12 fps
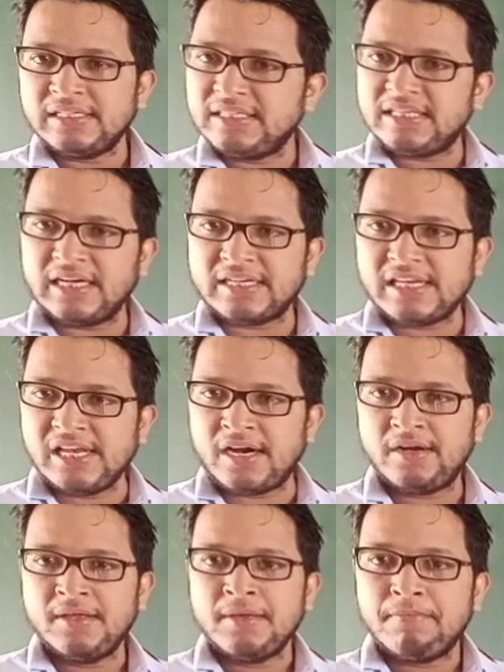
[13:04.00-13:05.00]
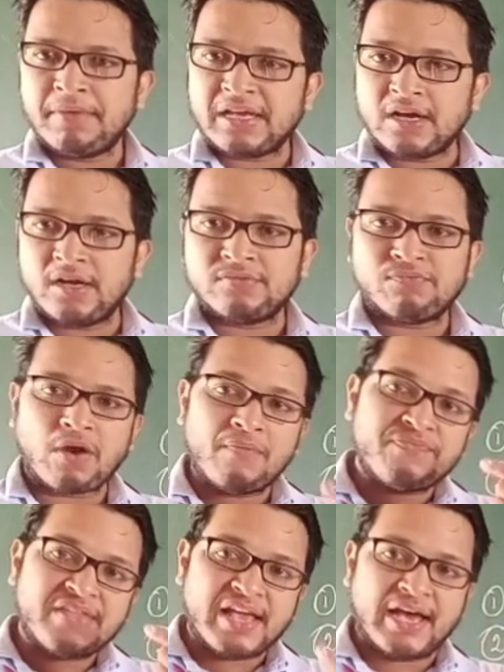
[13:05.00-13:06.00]
Is that clear? Because
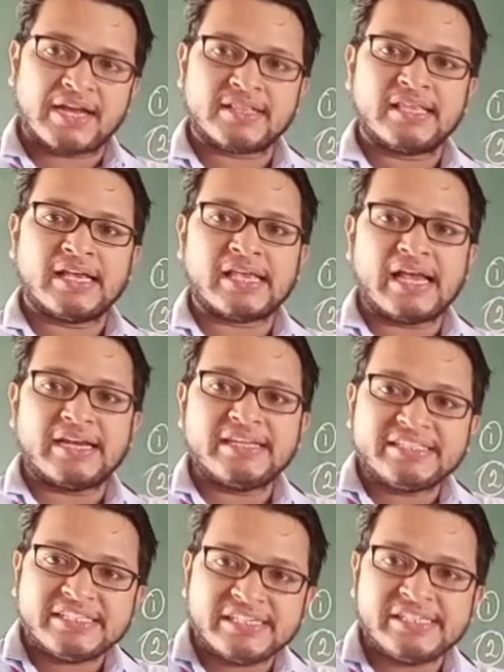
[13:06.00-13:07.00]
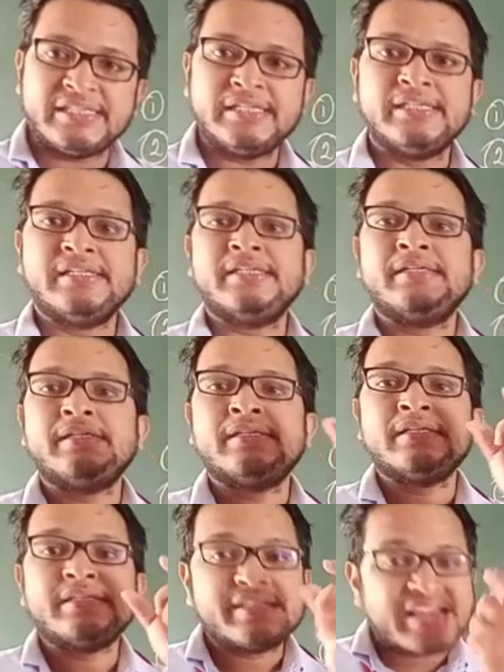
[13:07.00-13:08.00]
from there they can easily
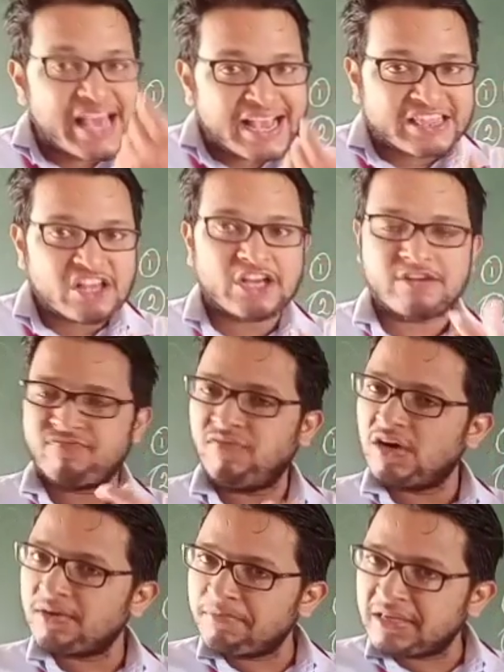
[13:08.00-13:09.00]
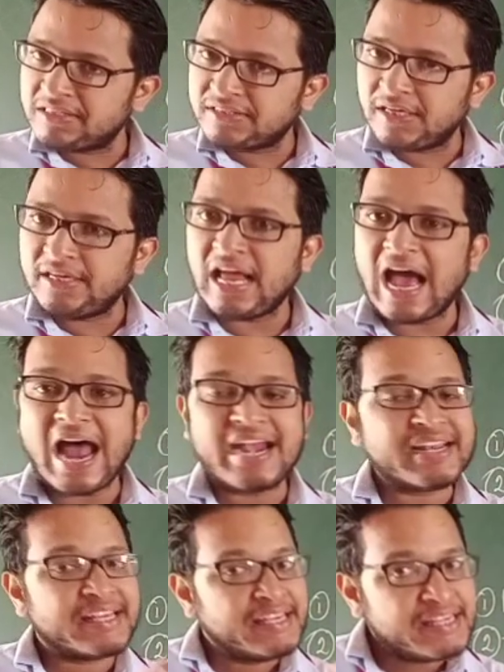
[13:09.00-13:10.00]
take the information
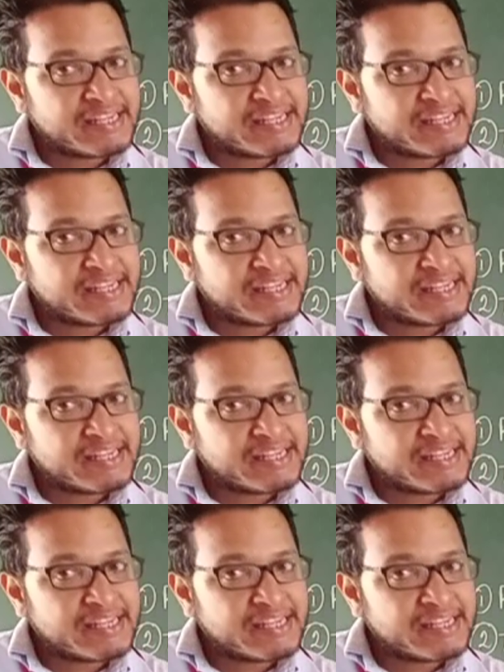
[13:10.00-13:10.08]
and